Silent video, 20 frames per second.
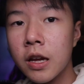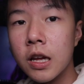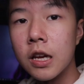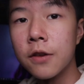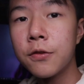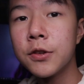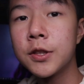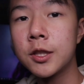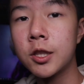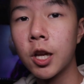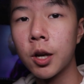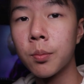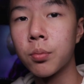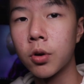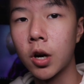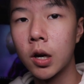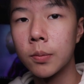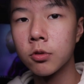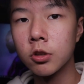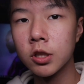If it's done
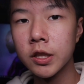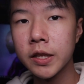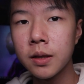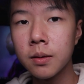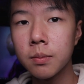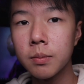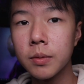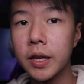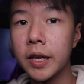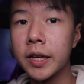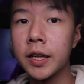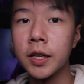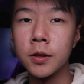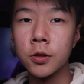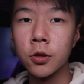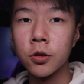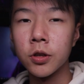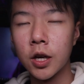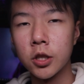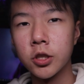properly, it can
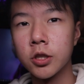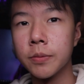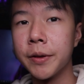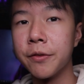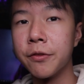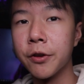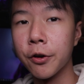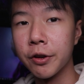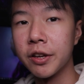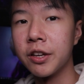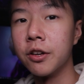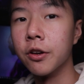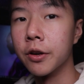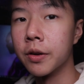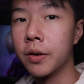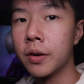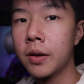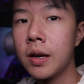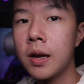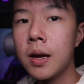turn out to be very good.
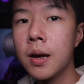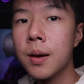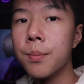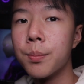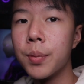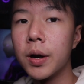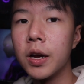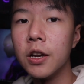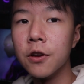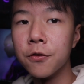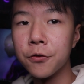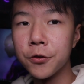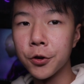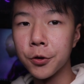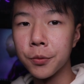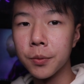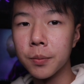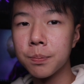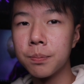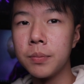But if
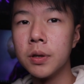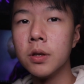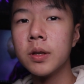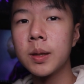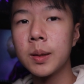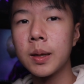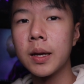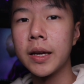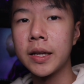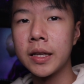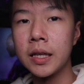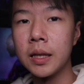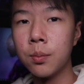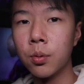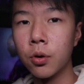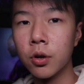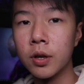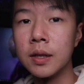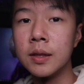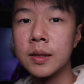you're building a
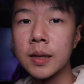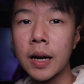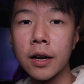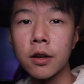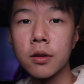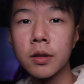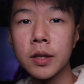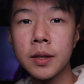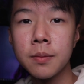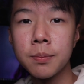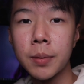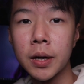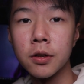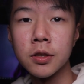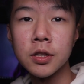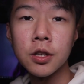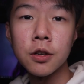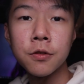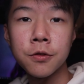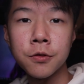keyboard entirely by
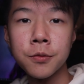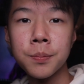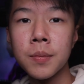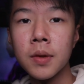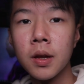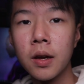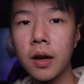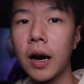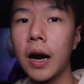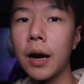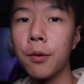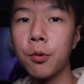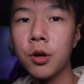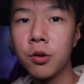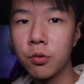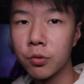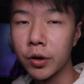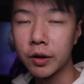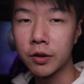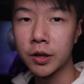yourself, I
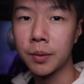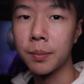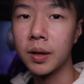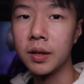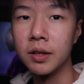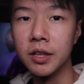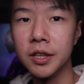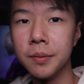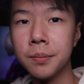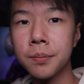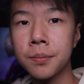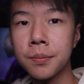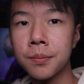wouldn't recommend it.